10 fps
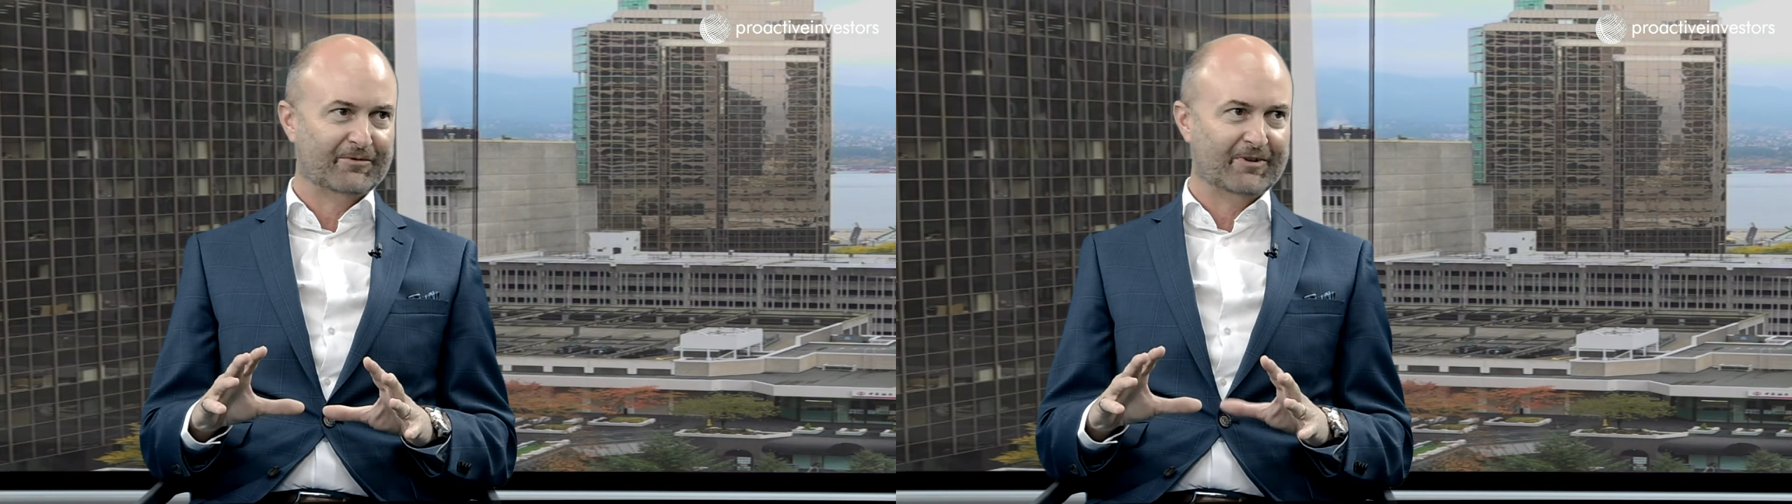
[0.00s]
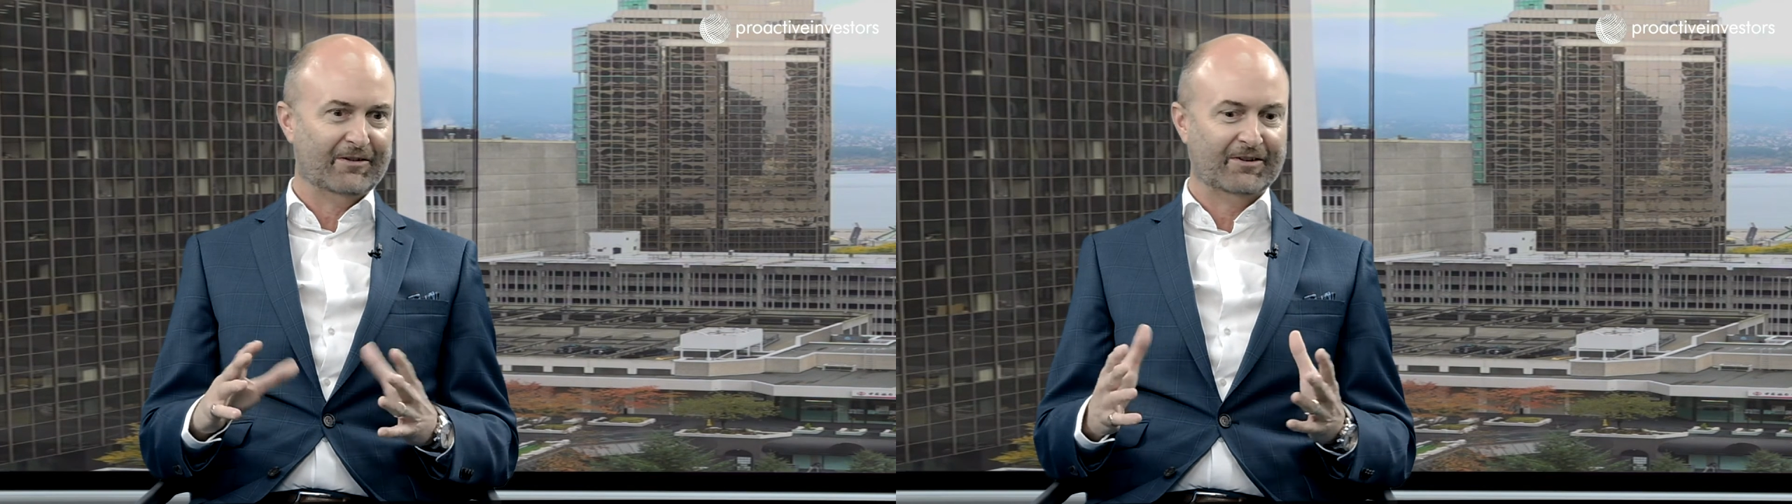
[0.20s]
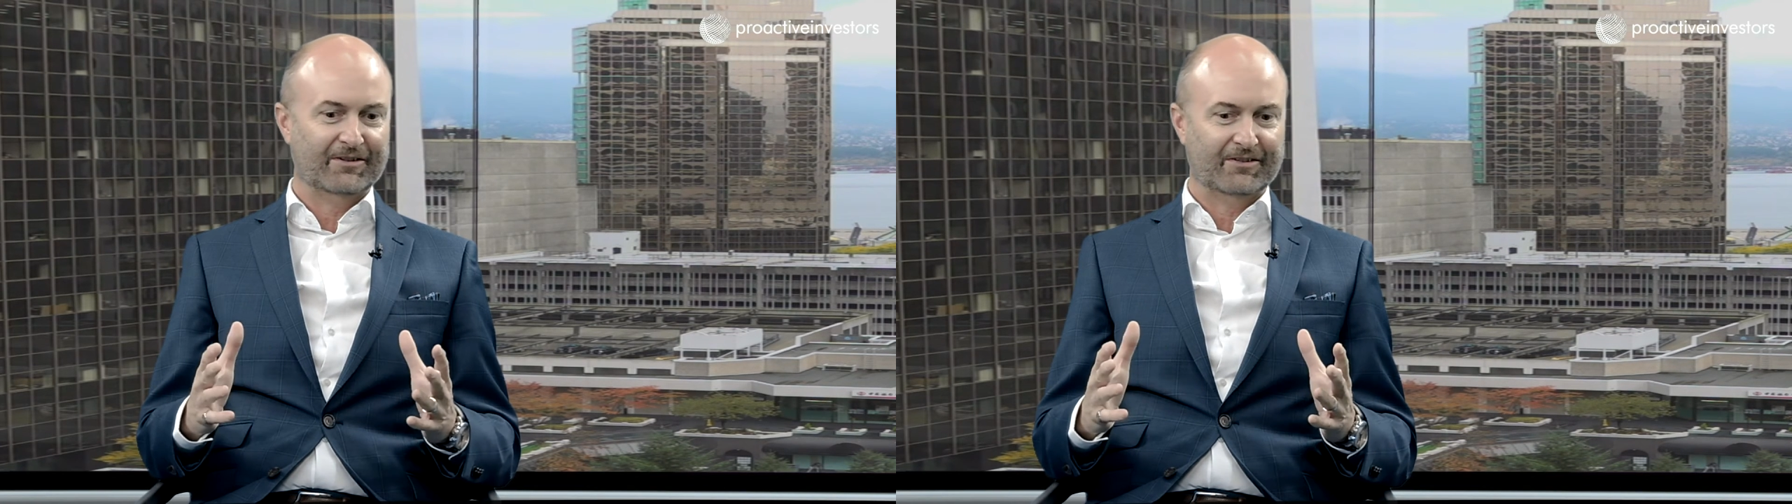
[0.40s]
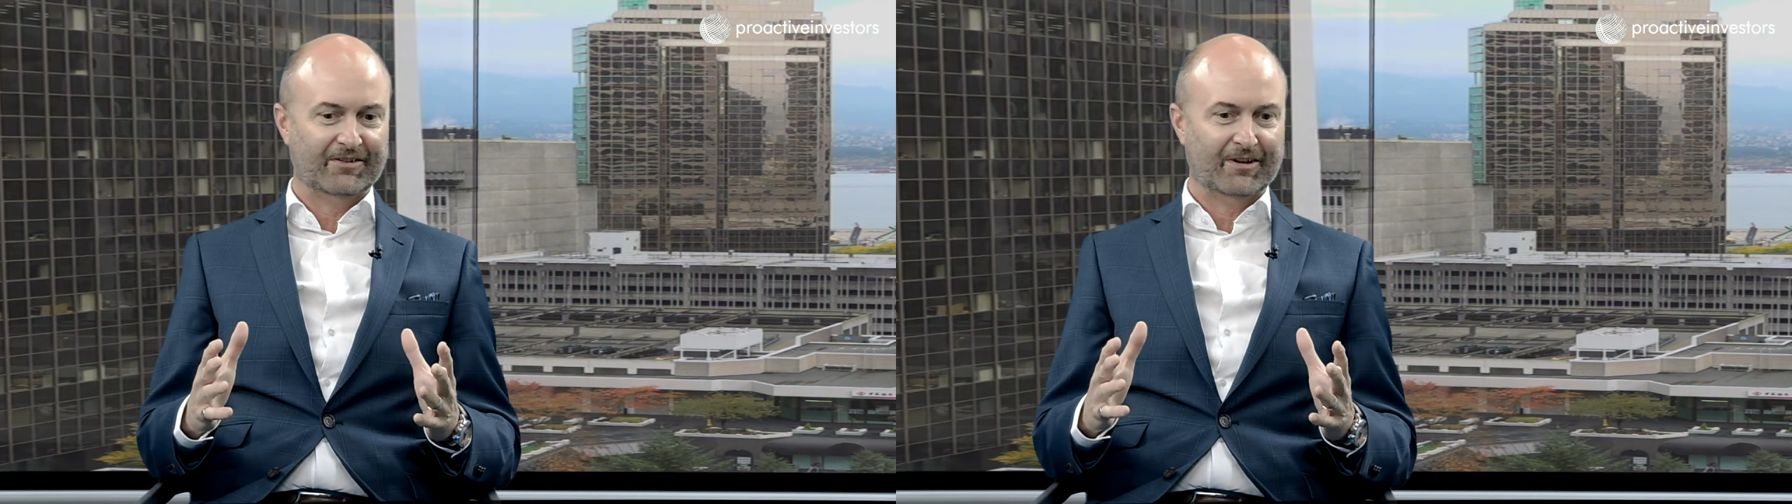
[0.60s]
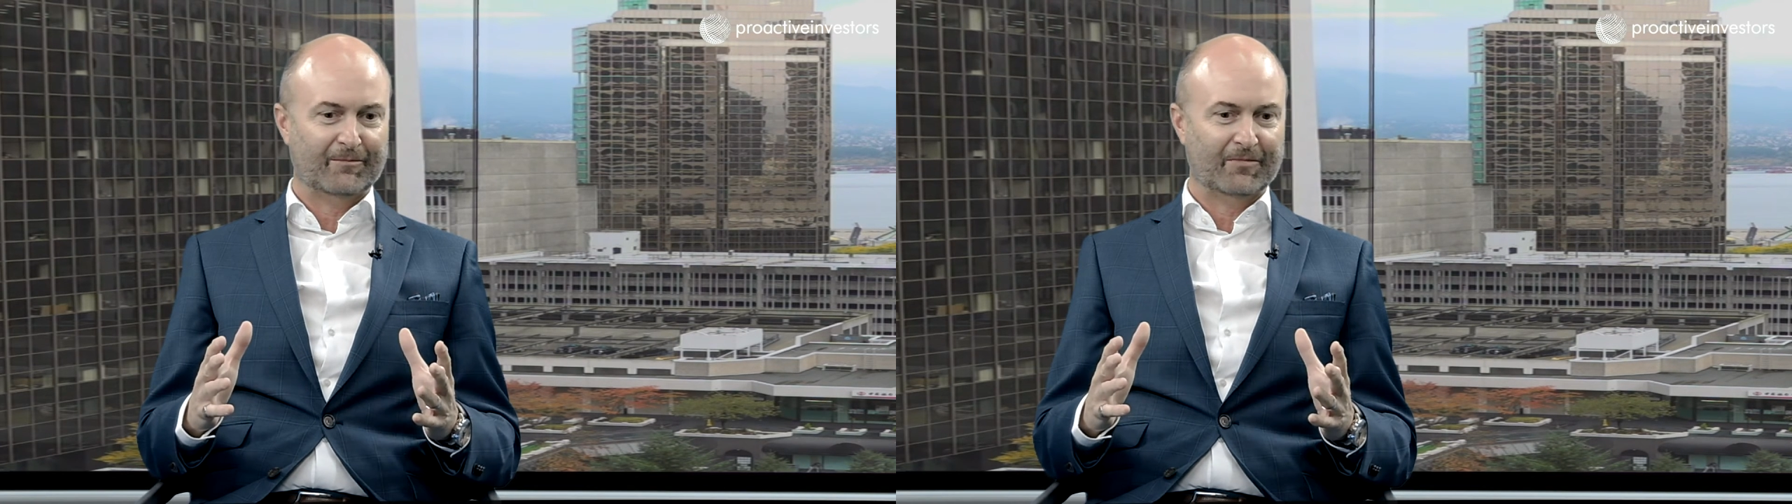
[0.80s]
we found that
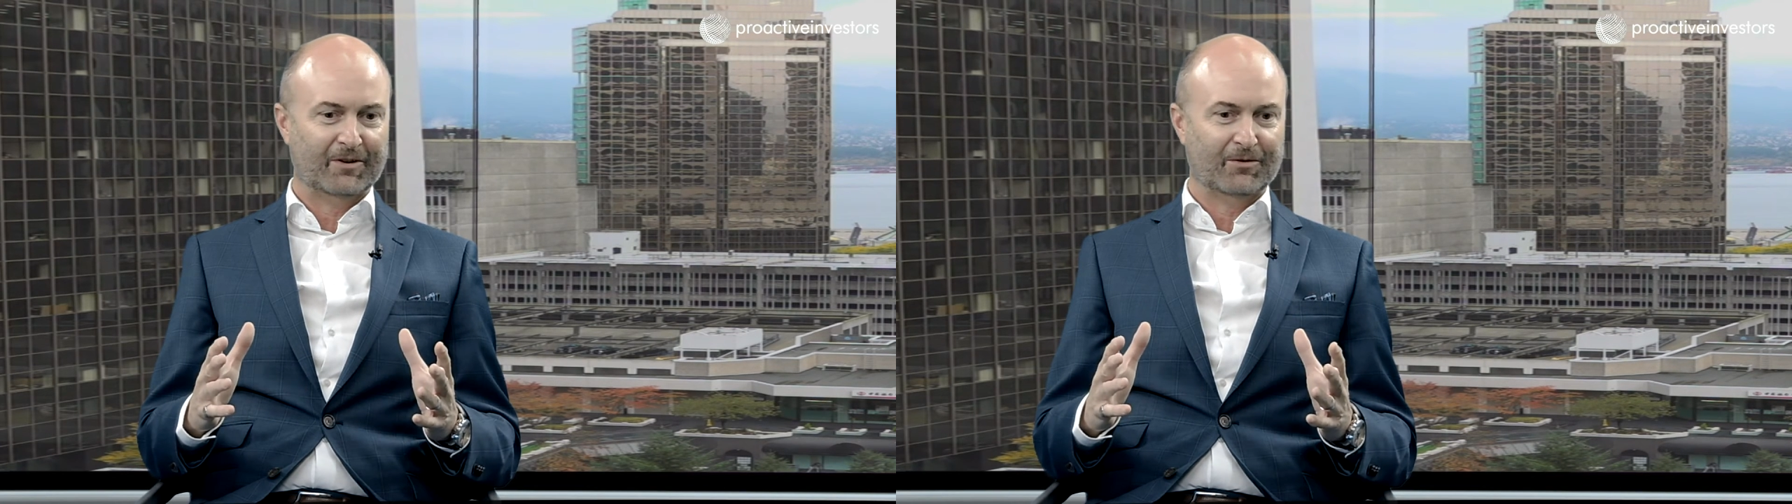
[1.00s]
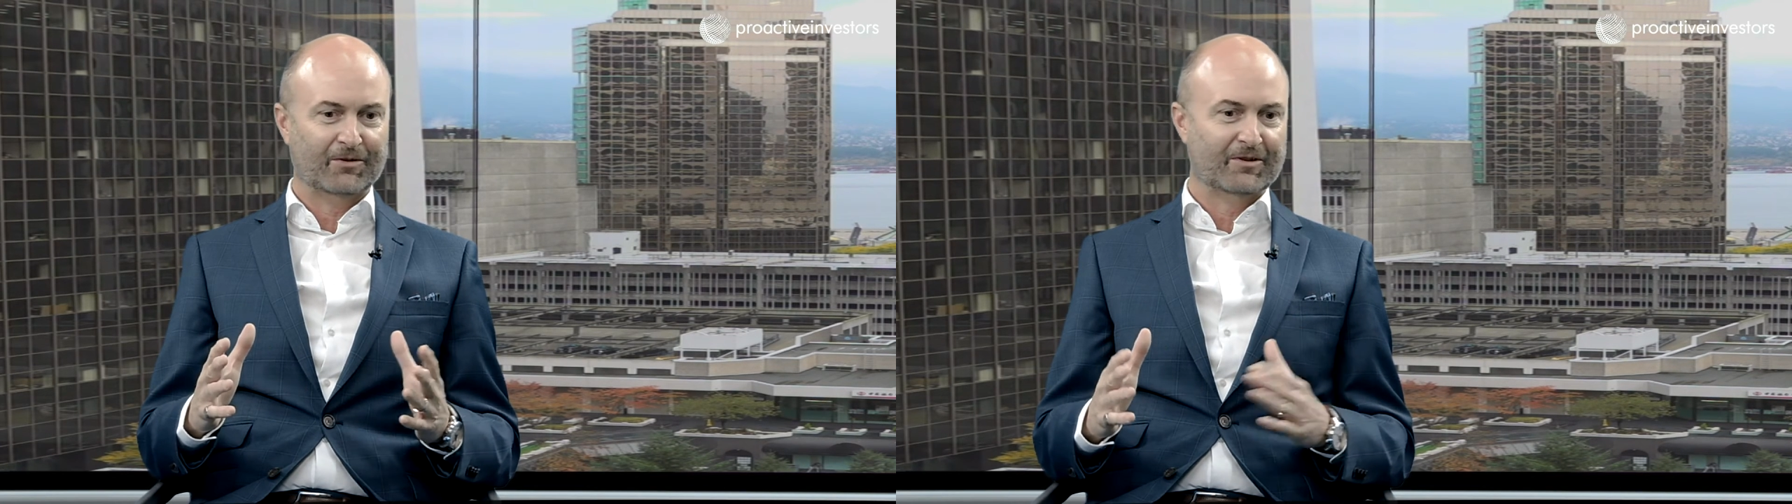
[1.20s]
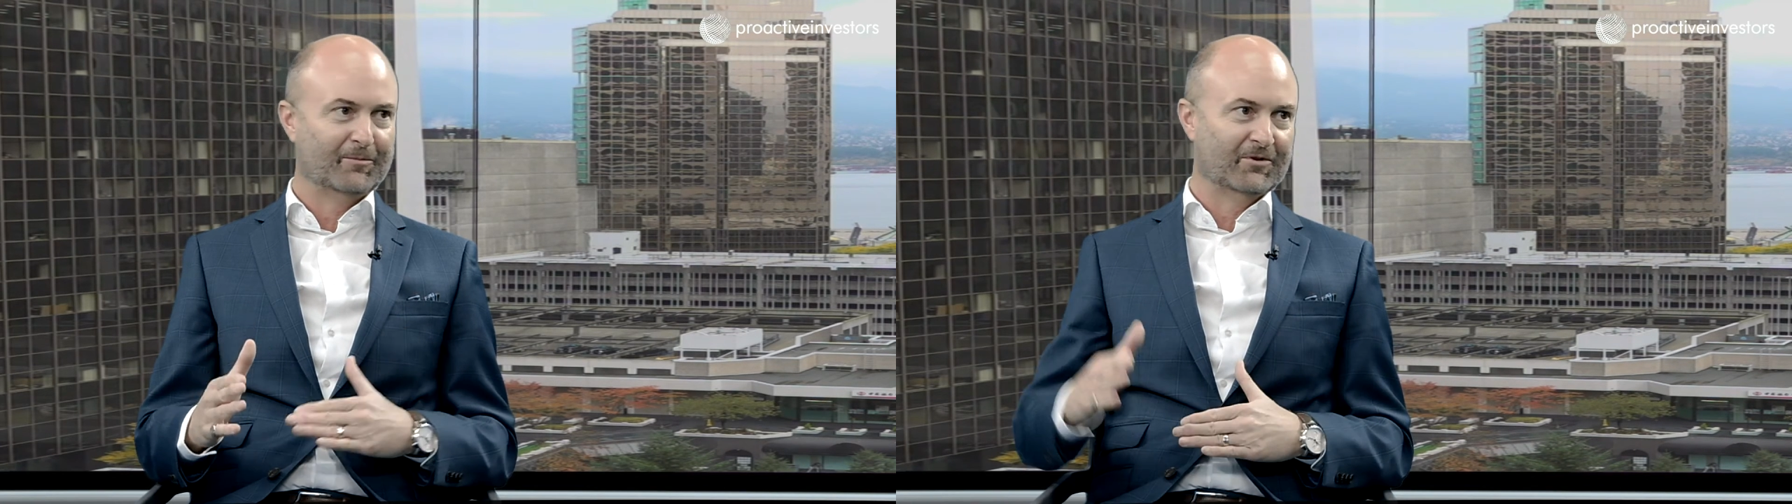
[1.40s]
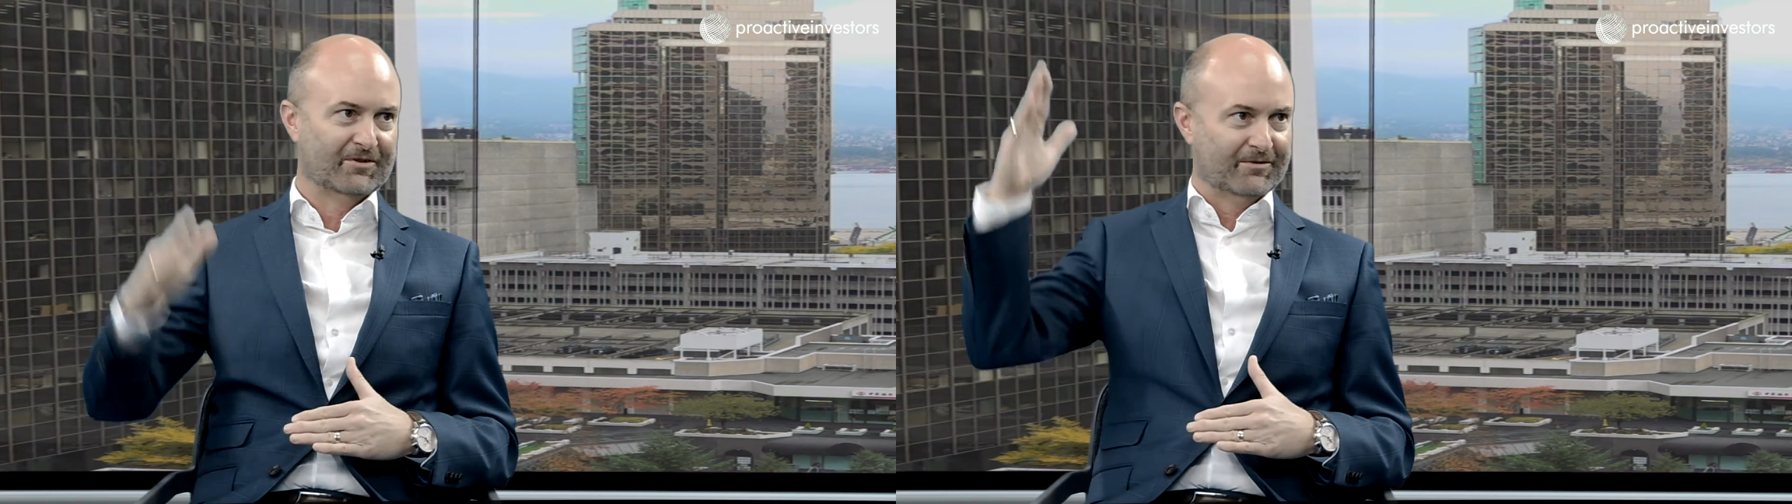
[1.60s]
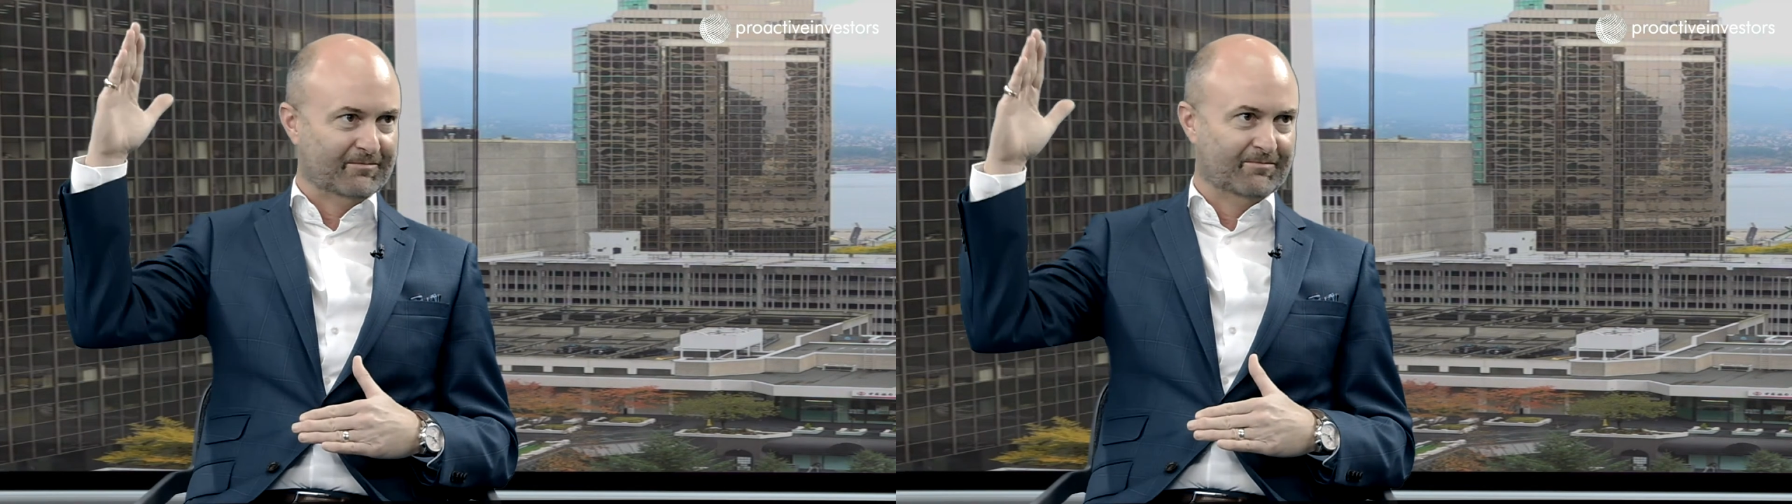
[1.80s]
um, the gold numbers
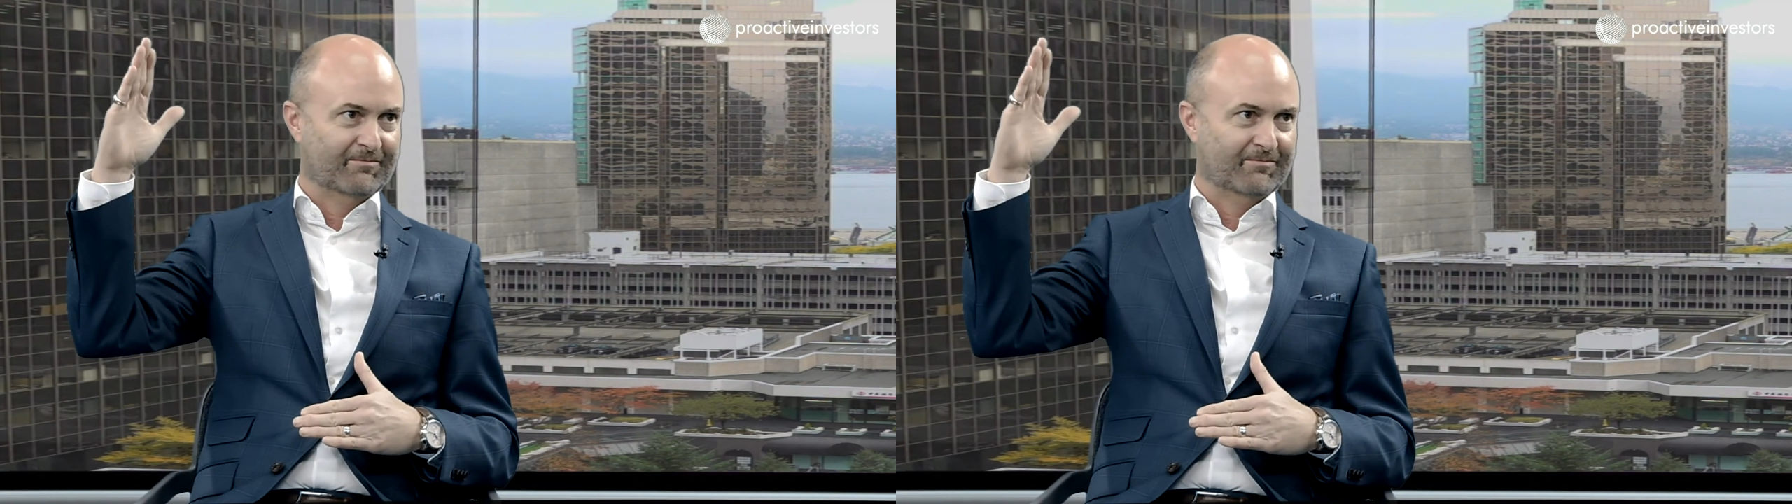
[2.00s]
are